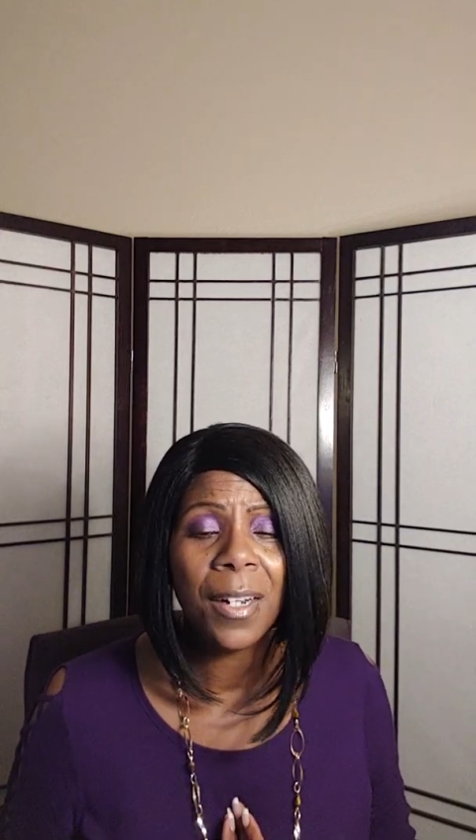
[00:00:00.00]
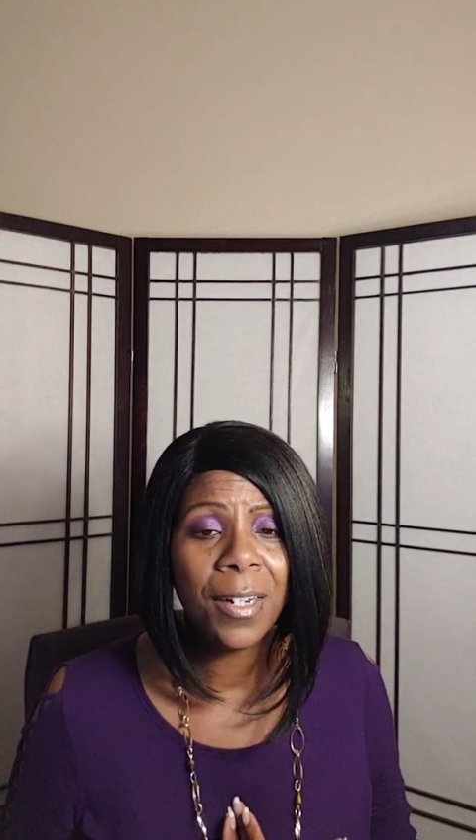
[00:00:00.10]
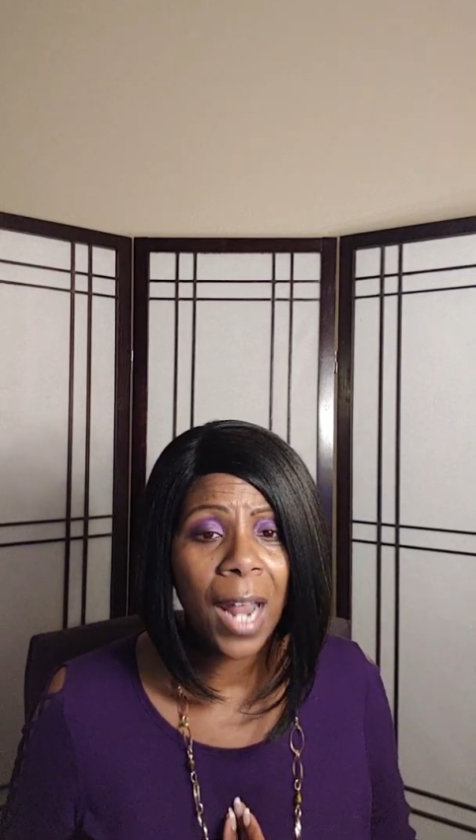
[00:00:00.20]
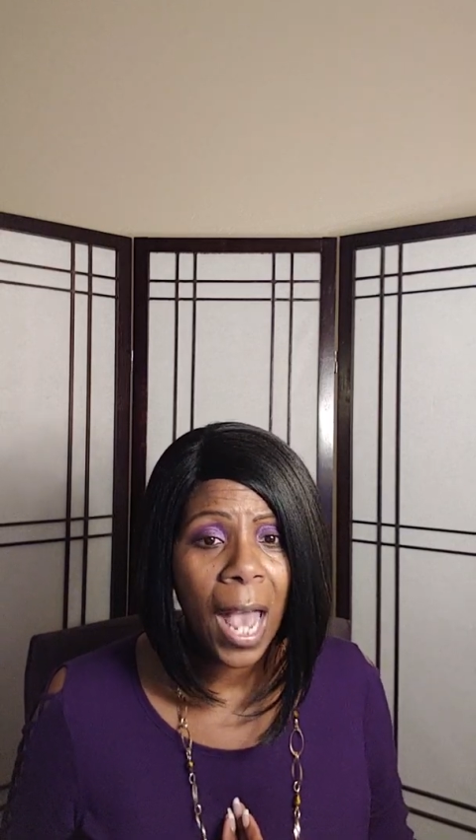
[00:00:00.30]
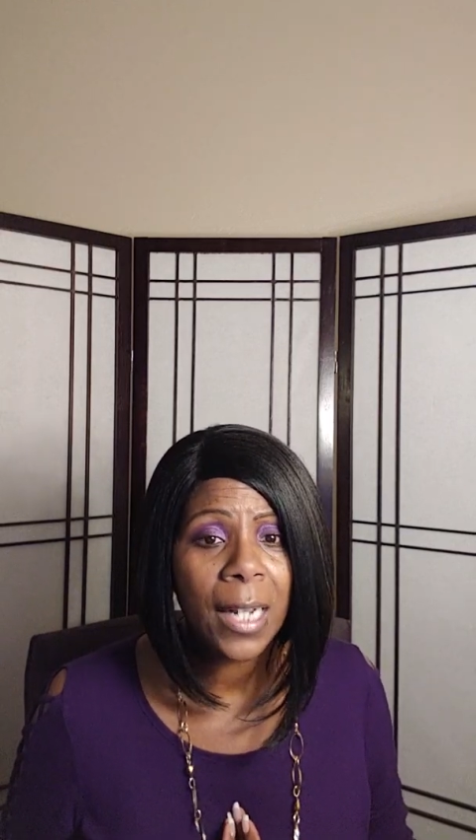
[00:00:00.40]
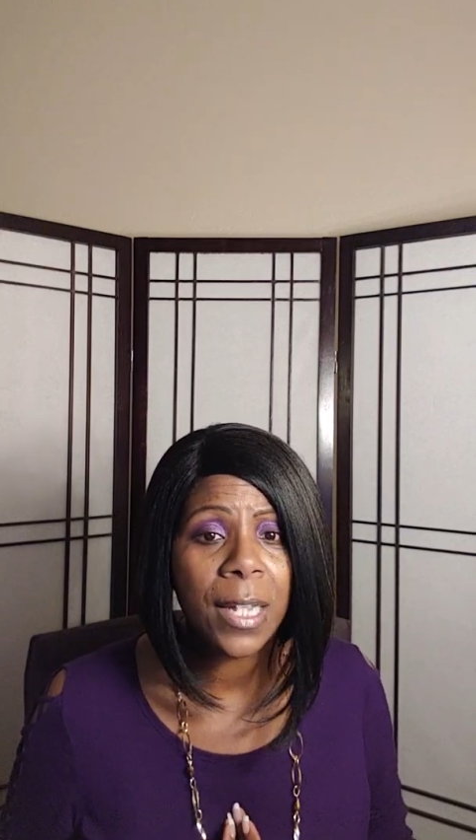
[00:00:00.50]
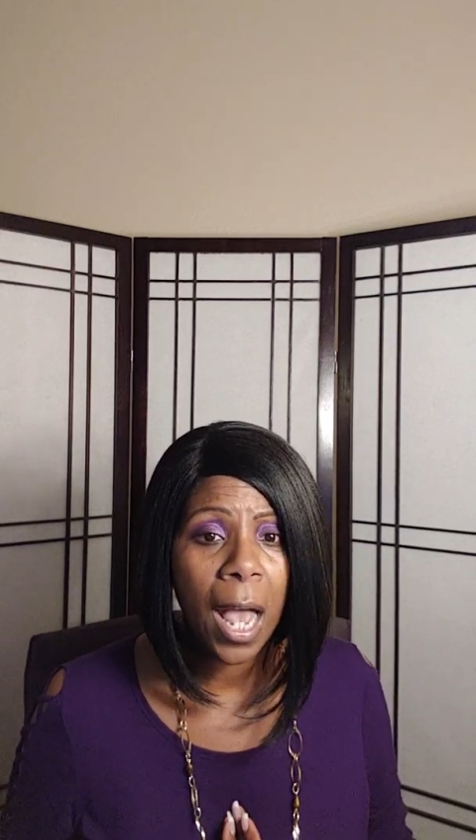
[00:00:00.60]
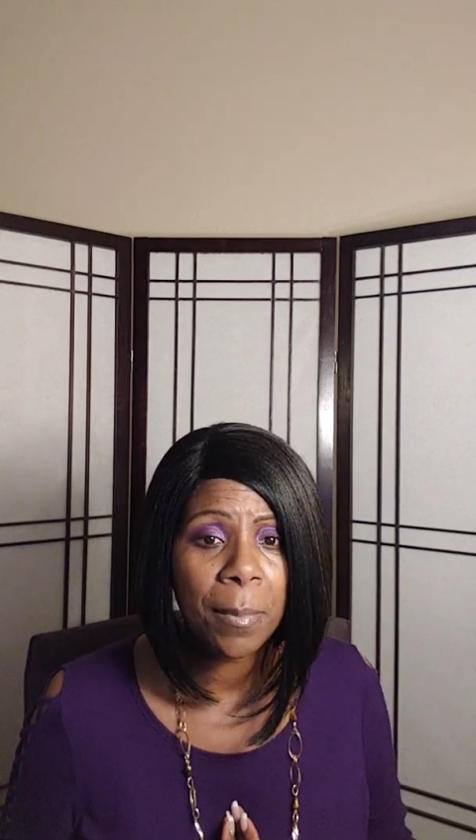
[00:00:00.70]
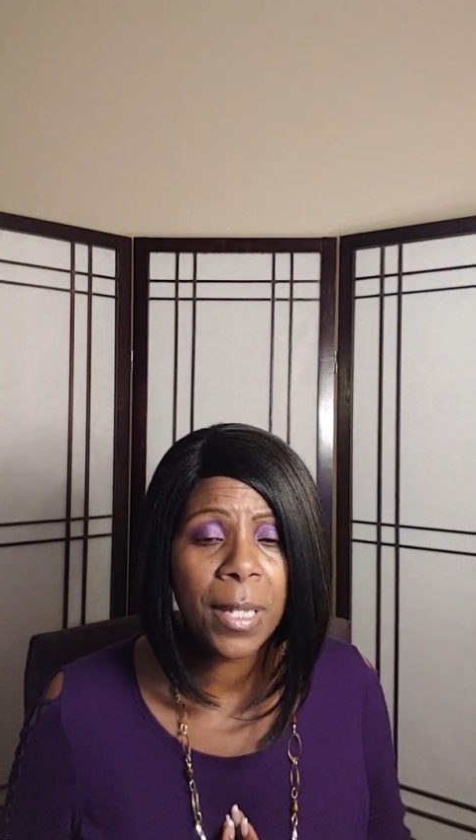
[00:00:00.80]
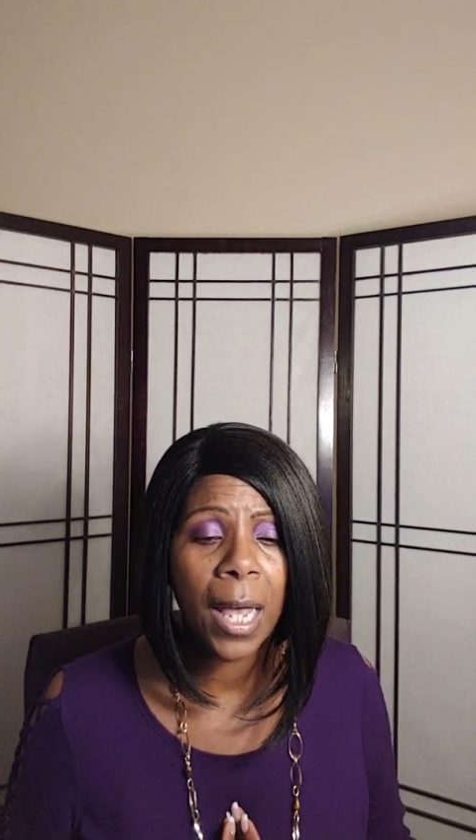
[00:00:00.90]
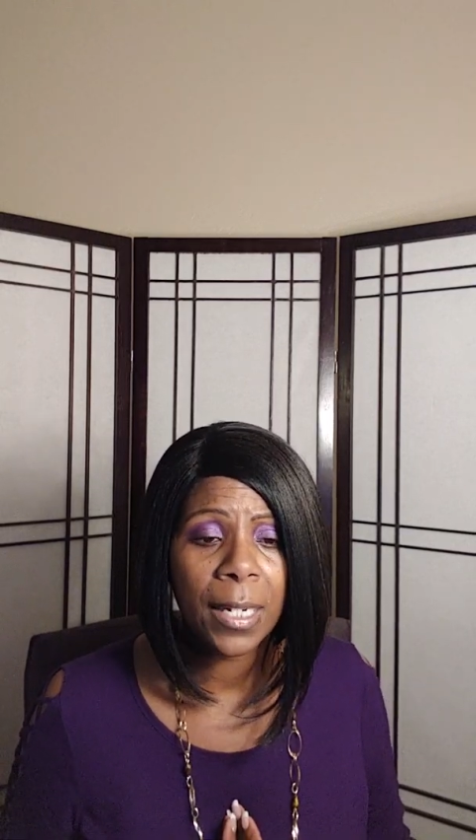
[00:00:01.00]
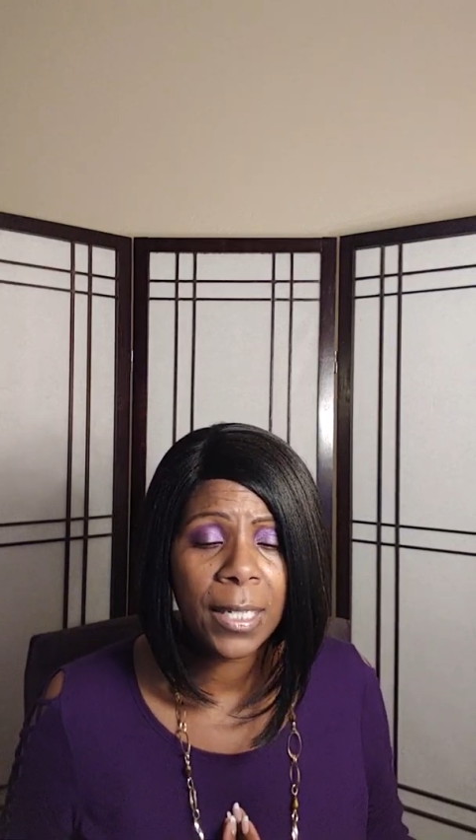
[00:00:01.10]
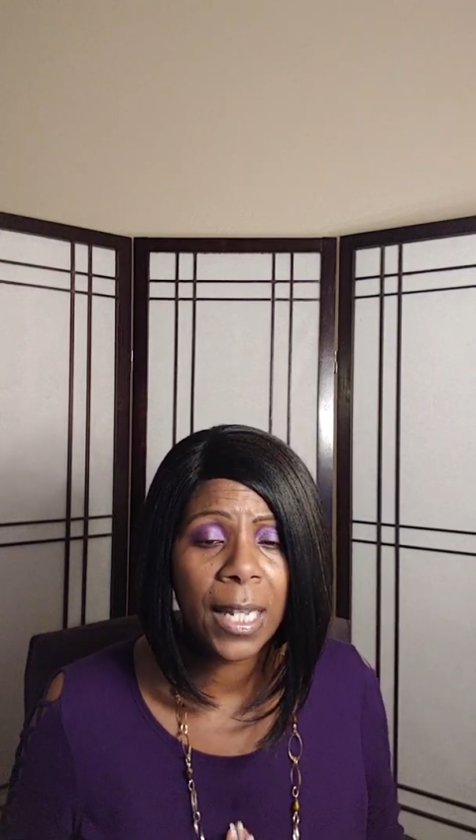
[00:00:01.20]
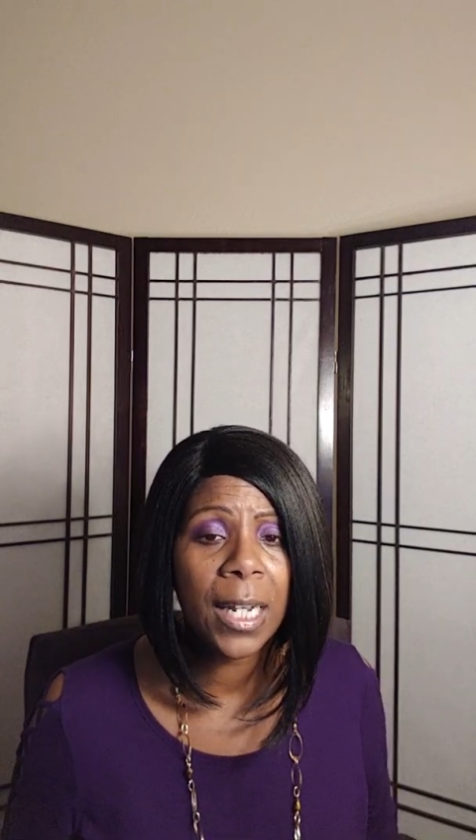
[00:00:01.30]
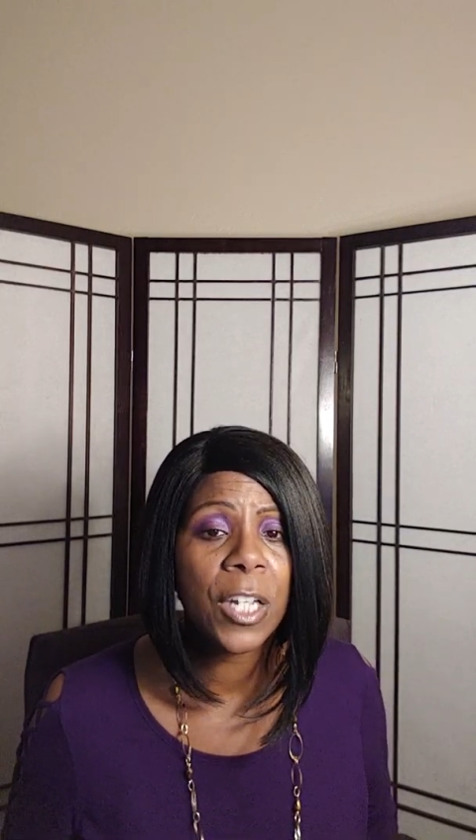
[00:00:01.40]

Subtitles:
9 times out of 10,